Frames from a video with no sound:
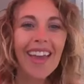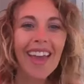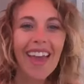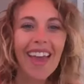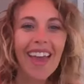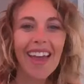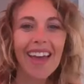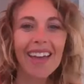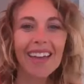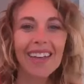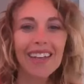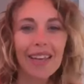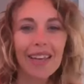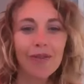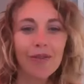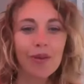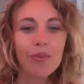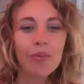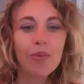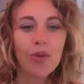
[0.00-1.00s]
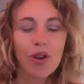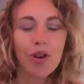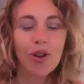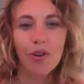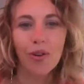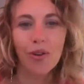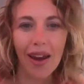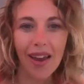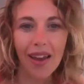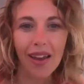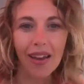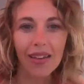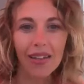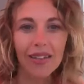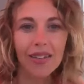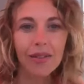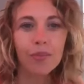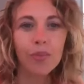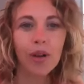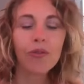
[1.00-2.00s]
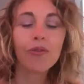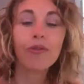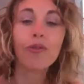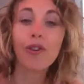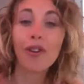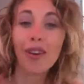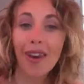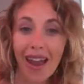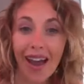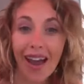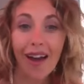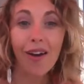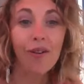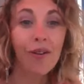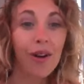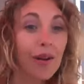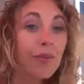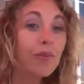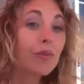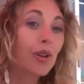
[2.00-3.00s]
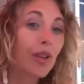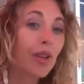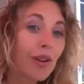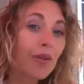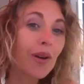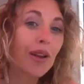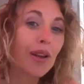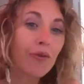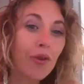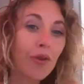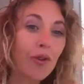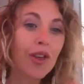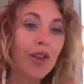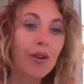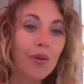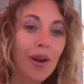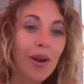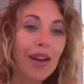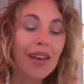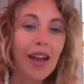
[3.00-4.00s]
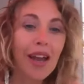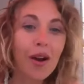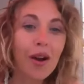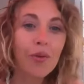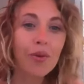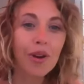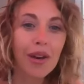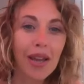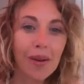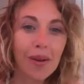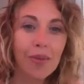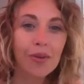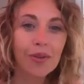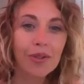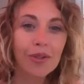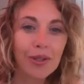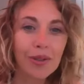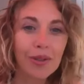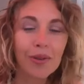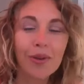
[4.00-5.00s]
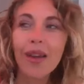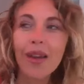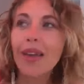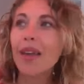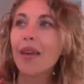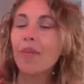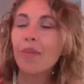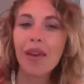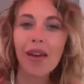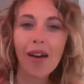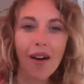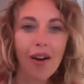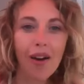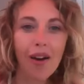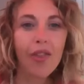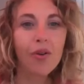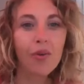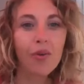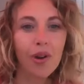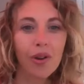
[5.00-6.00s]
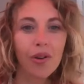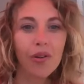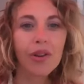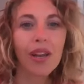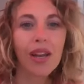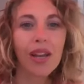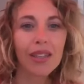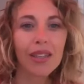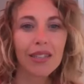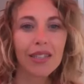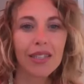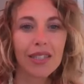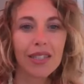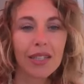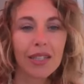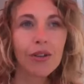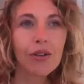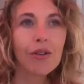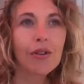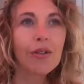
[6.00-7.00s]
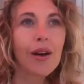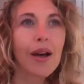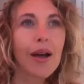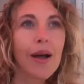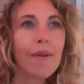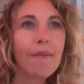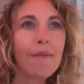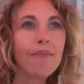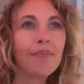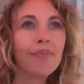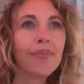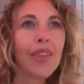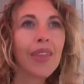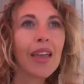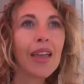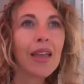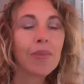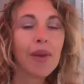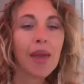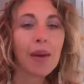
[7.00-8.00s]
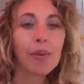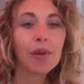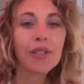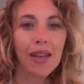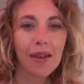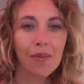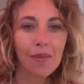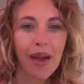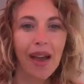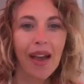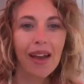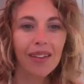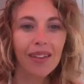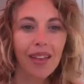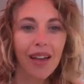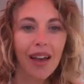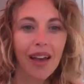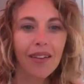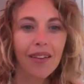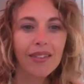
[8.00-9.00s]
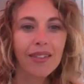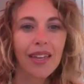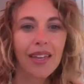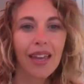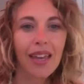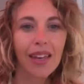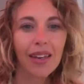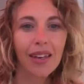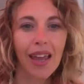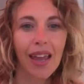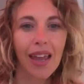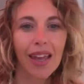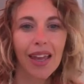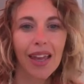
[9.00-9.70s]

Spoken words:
and even more grand. But for now, I'm really grateful that right now we're able to be on the road and still be able to impact lives and